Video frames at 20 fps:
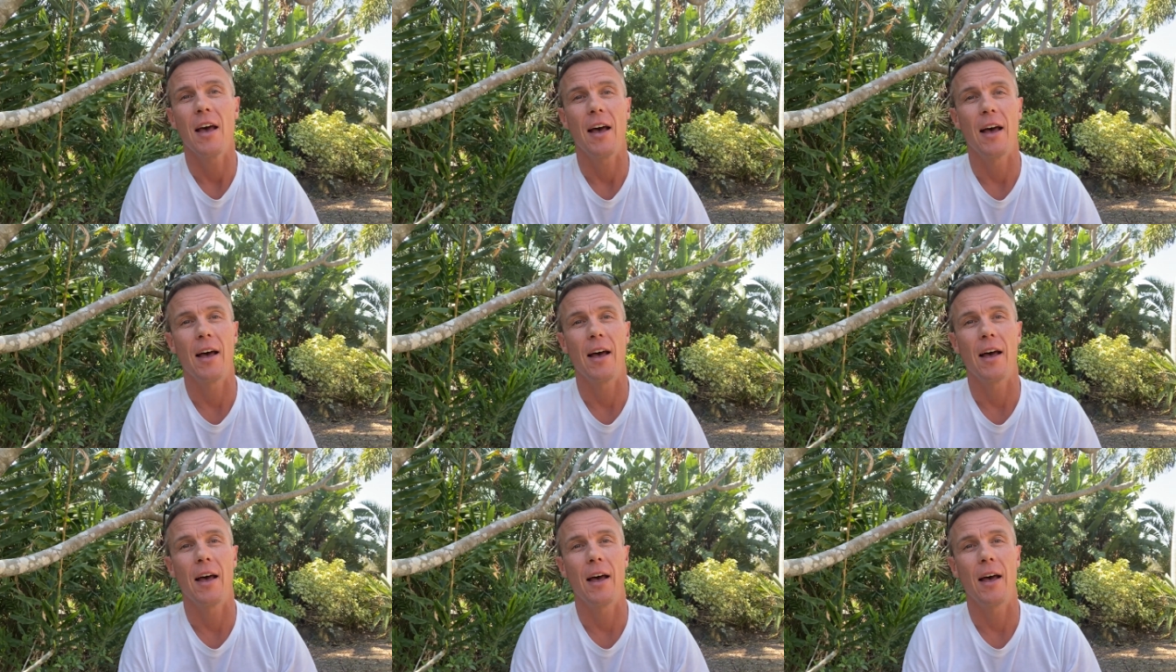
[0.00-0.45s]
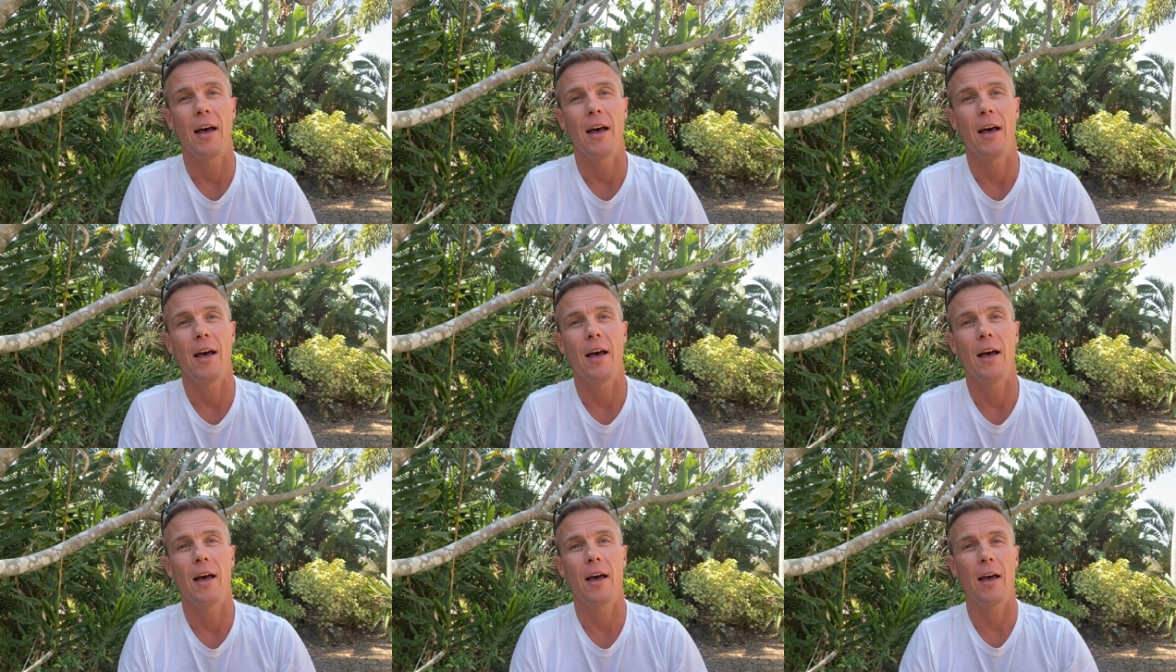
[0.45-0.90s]

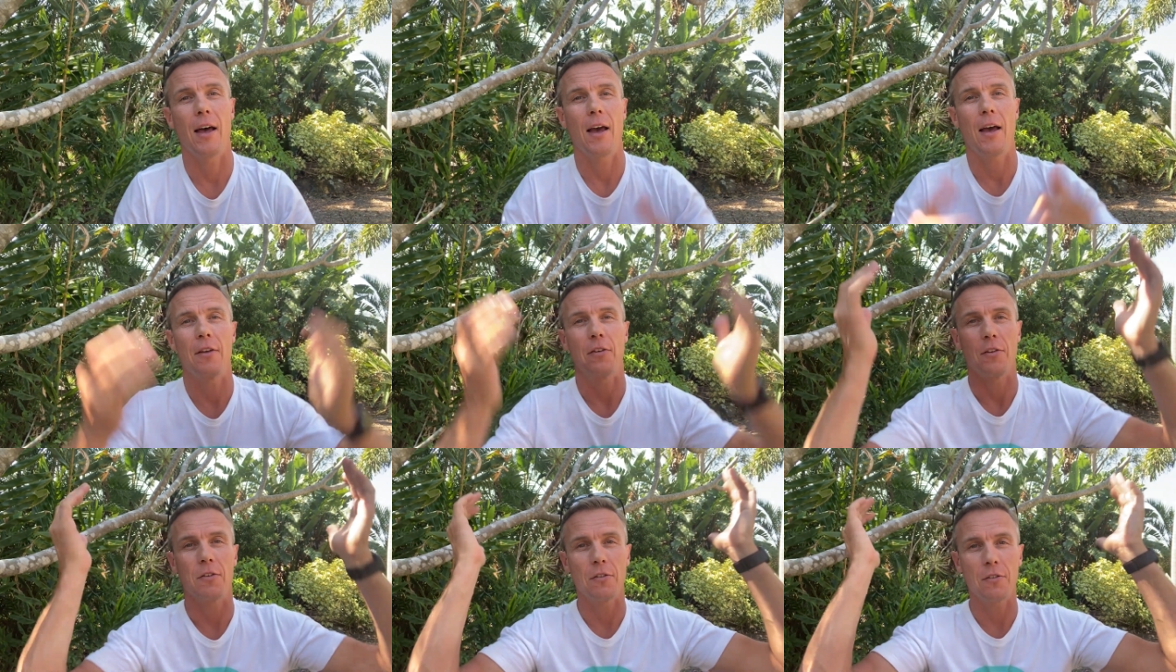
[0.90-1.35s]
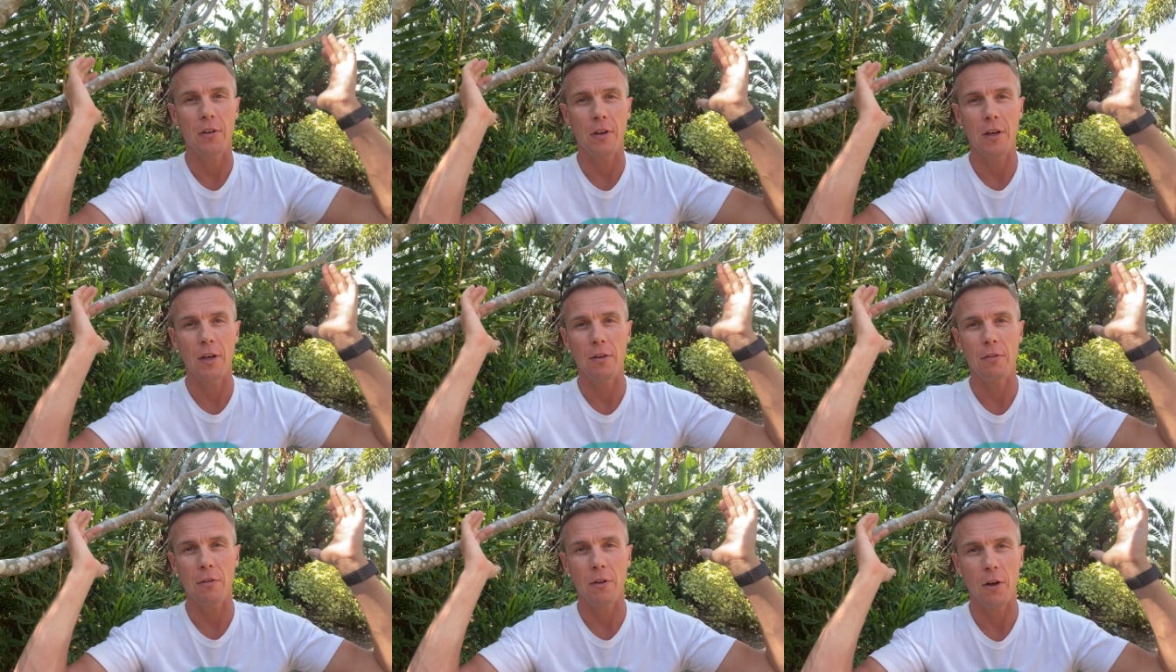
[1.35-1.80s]
Uh, as you can
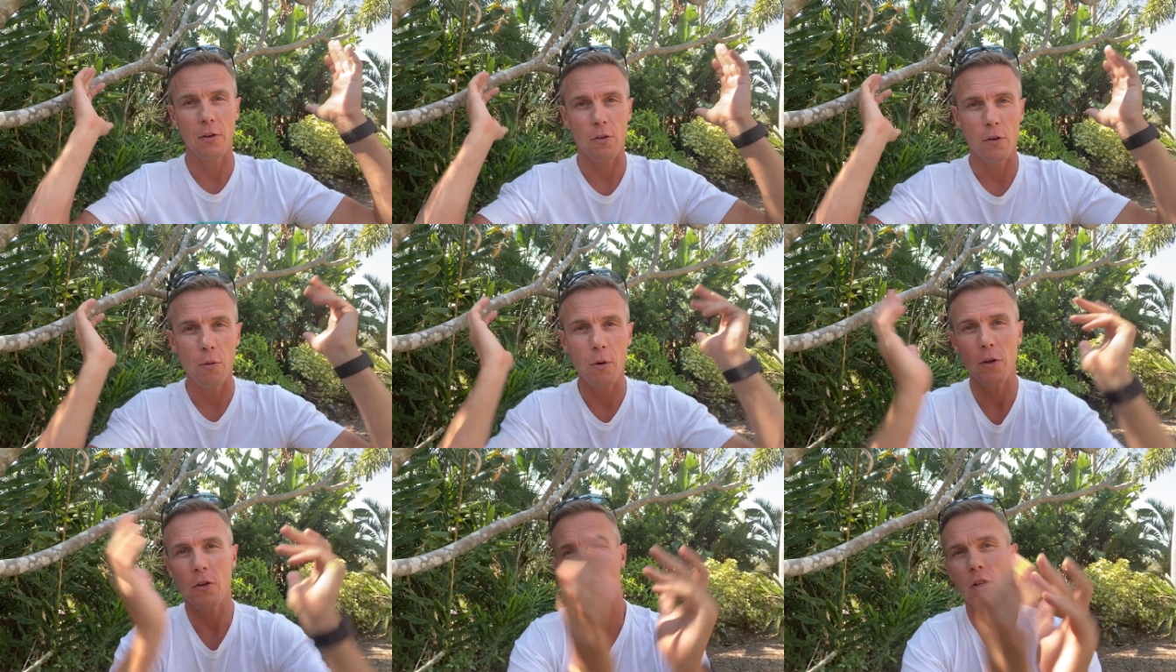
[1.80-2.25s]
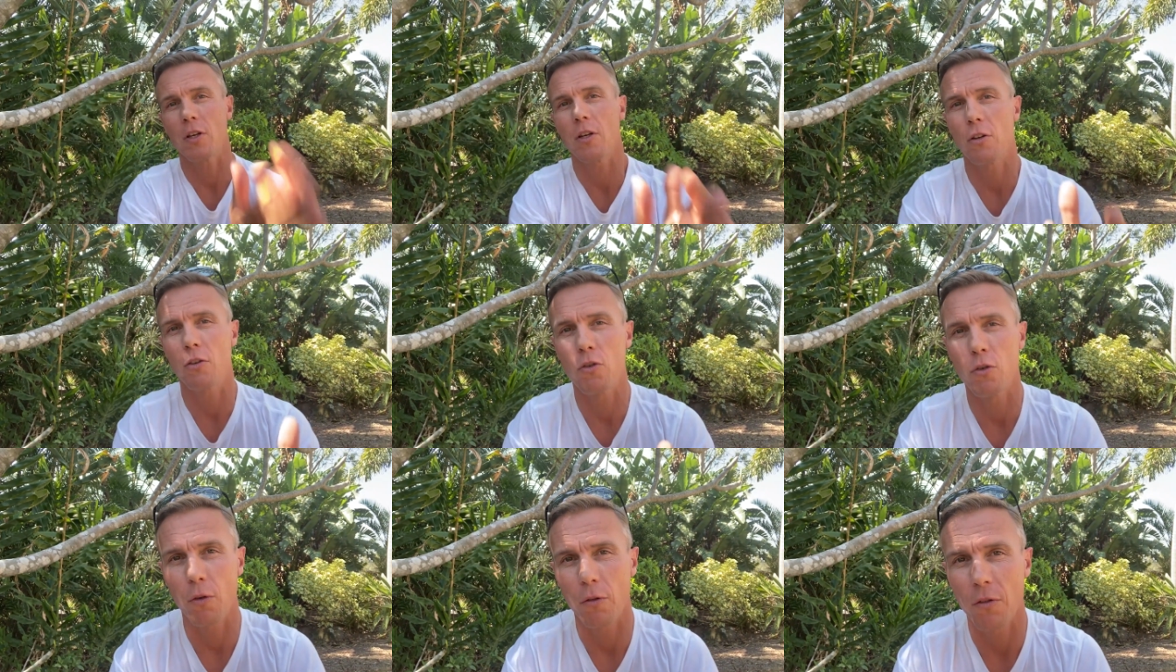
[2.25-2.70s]
see, for those of you
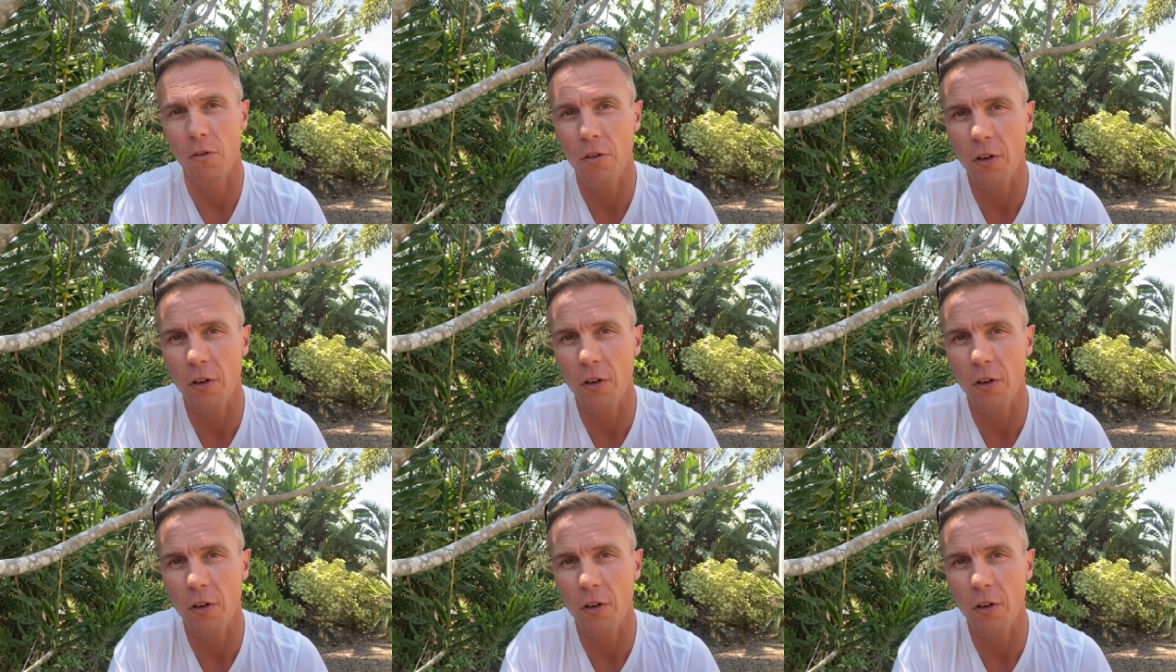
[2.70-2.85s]
watching, shorts,